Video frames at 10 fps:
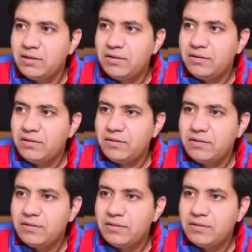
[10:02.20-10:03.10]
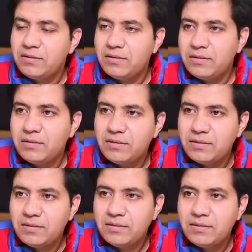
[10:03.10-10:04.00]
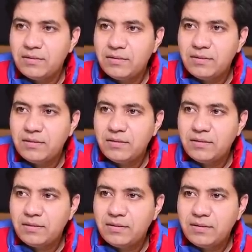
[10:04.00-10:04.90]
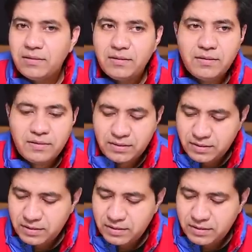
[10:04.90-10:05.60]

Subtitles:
[no speech]